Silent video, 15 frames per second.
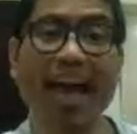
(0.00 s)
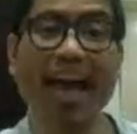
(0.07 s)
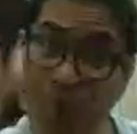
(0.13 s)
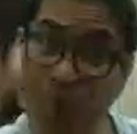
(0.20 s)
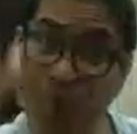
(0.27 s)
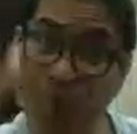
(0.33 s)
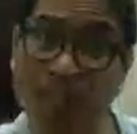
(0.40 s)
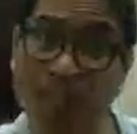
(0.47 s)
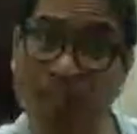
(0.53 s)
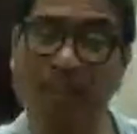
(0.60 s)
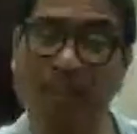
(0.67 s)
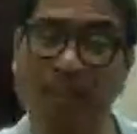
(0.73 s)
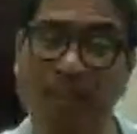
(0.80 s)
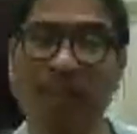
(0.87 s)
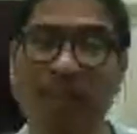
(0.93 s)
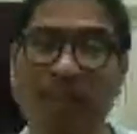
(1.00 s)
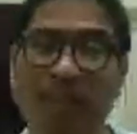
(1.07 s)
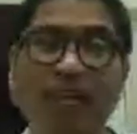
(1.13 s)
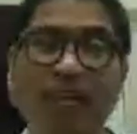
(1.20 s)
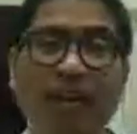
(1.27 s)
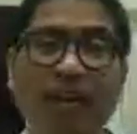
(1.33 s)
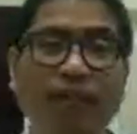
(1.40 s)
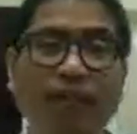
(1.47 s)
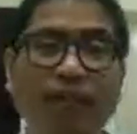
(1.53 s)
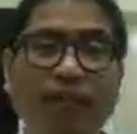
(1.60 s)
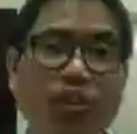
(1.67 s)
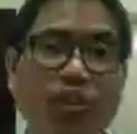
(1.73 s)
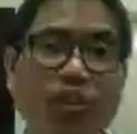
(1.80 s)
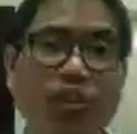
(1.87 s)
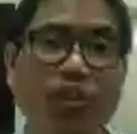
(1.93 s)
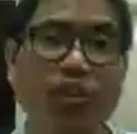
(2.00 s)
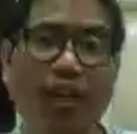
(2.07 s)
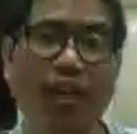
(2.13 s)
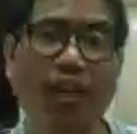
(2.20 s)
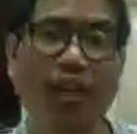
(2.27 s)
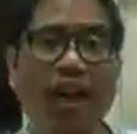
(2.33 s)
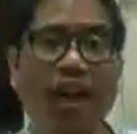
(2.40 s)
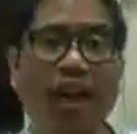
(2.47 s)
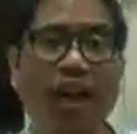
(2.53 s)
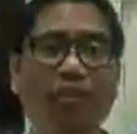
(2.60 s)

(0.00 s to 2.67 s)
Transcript: Okay. Actually, the green leafy vegetables